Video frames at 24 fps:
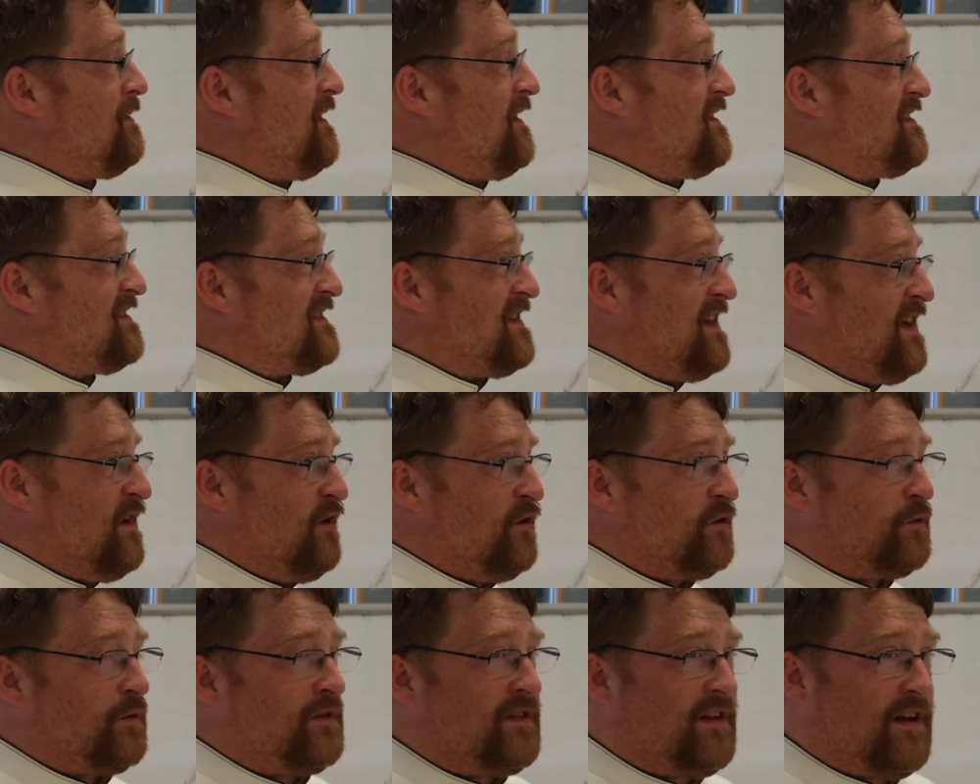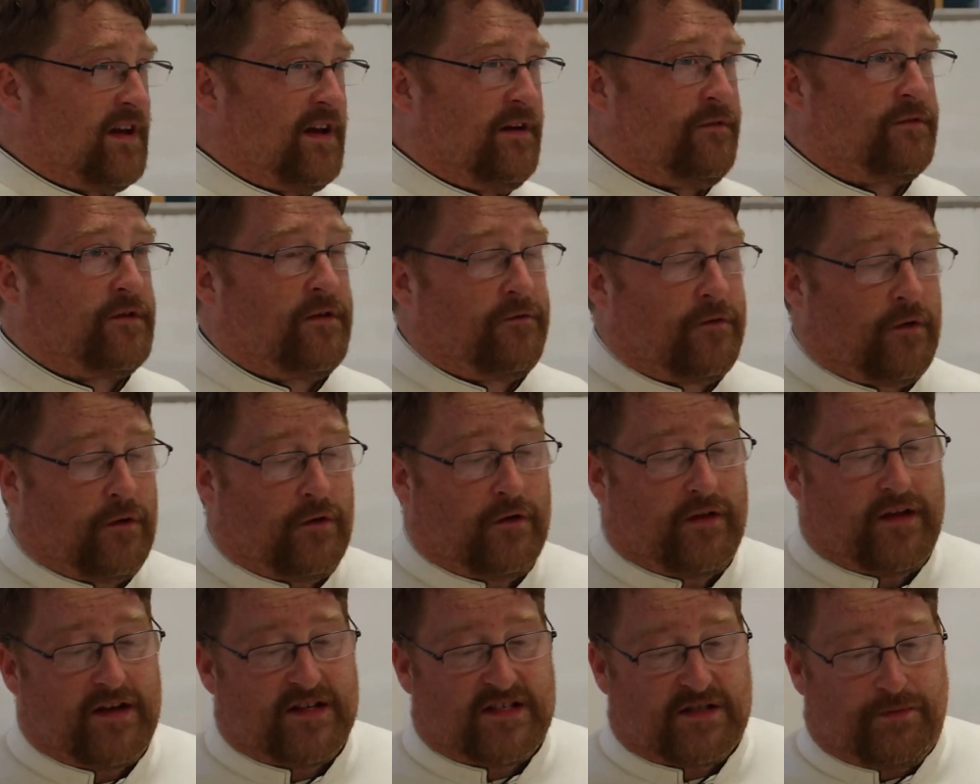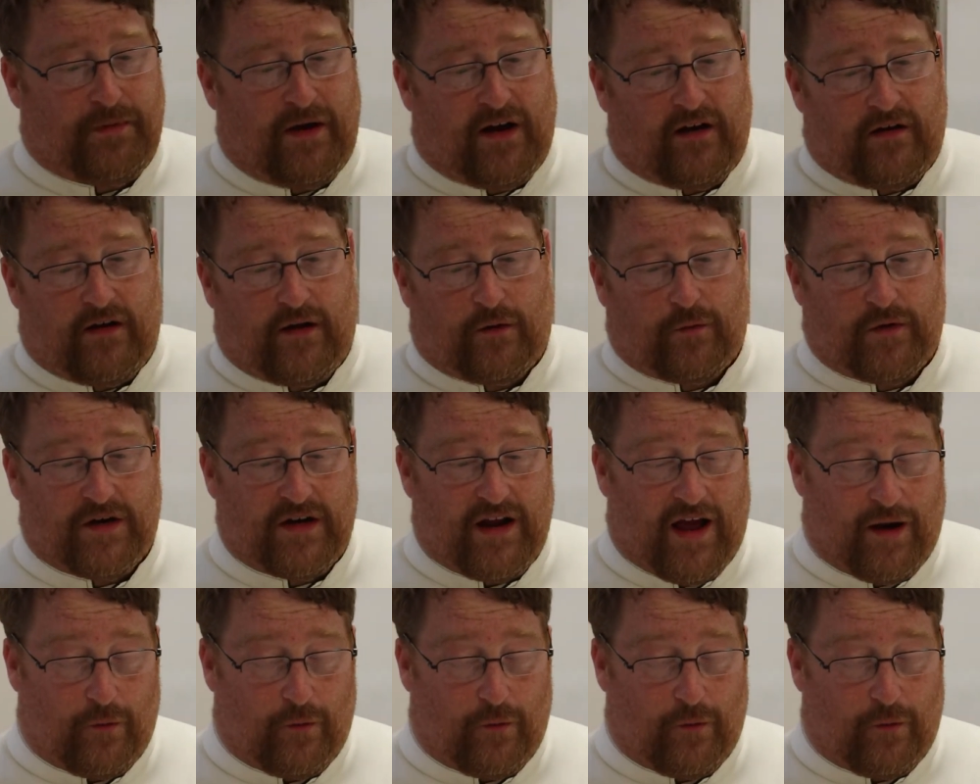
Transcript: Be sealed with the gift of the Holy Spirit,